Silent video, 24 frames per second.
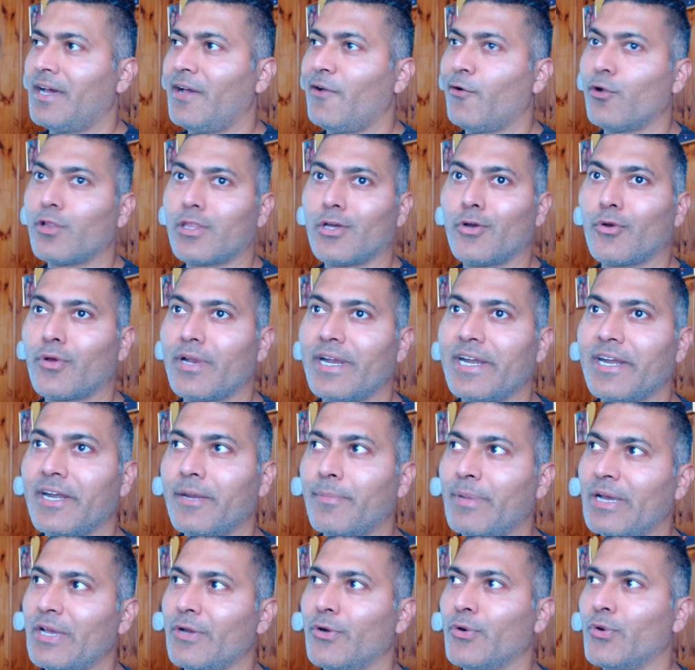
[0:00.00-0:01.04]
And I also
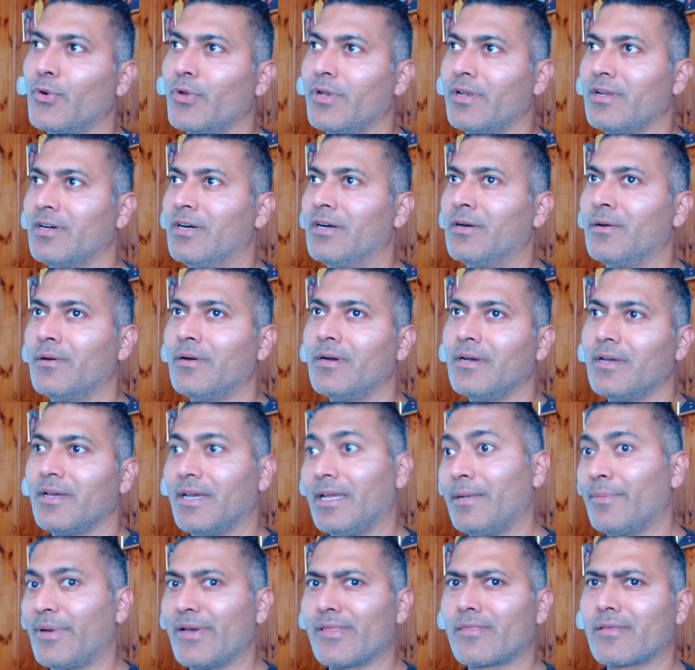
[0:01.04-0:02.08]
created my own
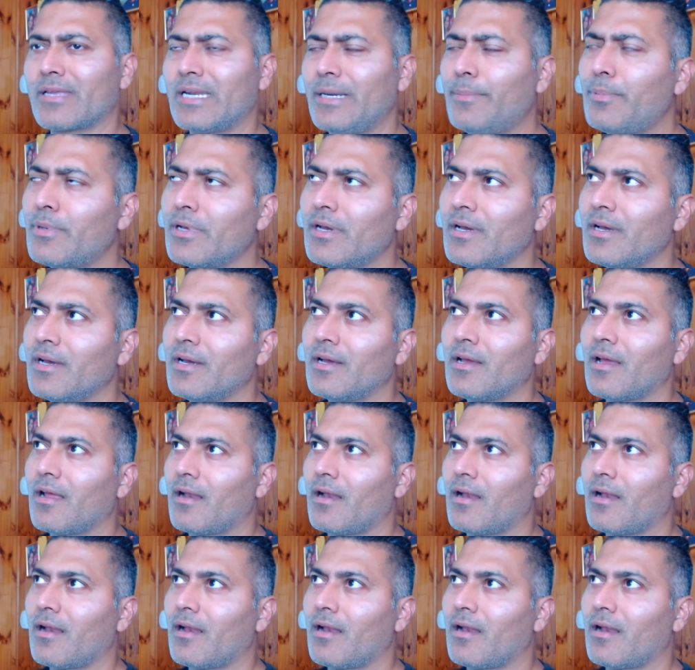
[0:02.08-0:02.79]
in my script